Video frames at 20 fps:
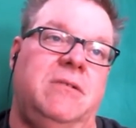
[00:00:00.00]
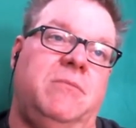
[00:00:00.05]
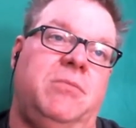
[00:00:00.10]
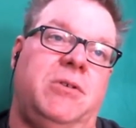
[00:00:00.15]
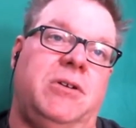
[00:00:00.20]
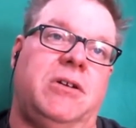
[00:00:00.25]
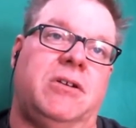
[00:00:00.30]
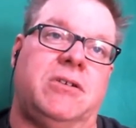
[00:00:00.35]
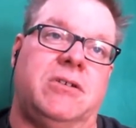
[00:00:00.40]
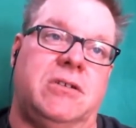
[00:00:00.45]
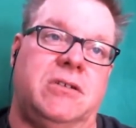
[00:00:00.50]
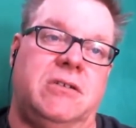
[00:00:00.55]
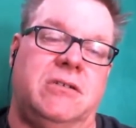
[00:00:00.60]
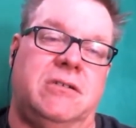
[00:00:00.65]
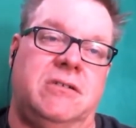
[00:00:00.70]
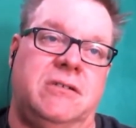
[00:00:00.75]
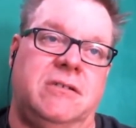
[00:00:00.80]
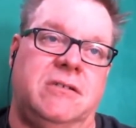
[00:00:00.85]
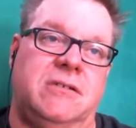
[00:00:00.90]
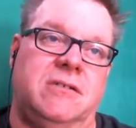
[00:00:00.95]
production
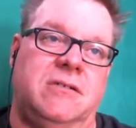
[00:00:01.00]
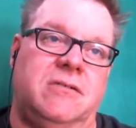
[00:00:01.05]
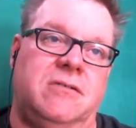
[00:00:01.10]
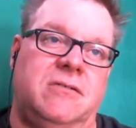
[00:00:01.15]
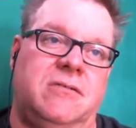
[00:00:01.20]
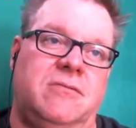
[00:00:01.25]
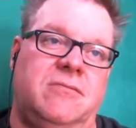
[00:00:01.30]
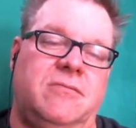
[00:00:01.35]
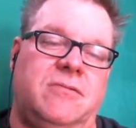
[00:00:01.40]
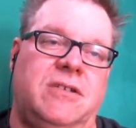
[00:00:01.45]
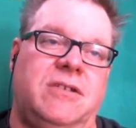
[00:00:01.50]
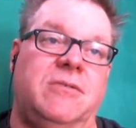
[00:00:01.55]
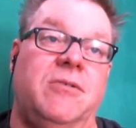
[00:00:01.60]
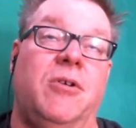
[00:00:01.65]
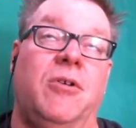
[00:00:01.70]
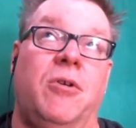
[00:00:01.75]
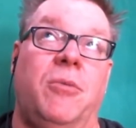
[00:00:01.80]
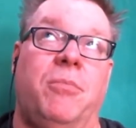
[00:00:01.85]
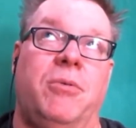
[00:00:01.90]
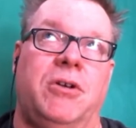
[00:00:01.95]

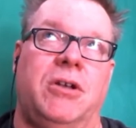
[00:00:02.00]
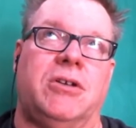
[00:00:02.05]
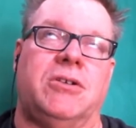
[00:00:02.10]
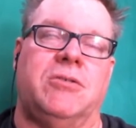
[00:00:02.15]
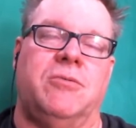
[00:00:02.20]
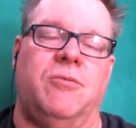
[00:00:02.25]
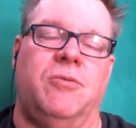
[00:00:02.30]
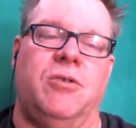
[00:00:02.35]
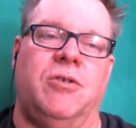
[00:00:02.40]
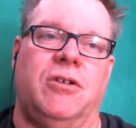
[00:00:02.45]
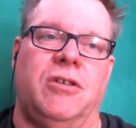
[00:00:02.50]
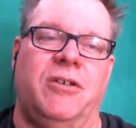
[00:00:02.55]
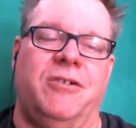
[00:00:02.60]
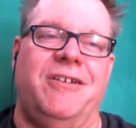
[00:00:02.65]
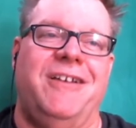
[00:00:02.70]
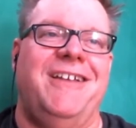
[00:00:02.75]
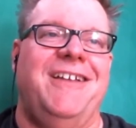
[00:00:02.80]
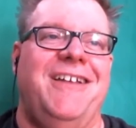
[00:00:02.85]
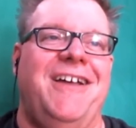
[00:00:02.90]
or a production workload.